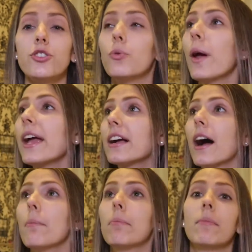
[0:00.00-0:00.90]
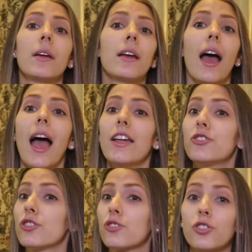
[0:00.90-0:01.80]
You wake up and
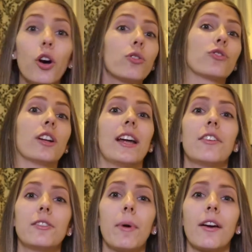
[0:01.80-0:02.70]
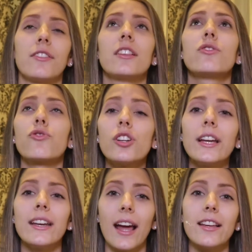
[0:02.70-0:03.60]
just go straight down to breakfast. It's
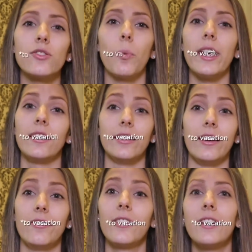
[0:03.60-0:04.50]
really nice way to live.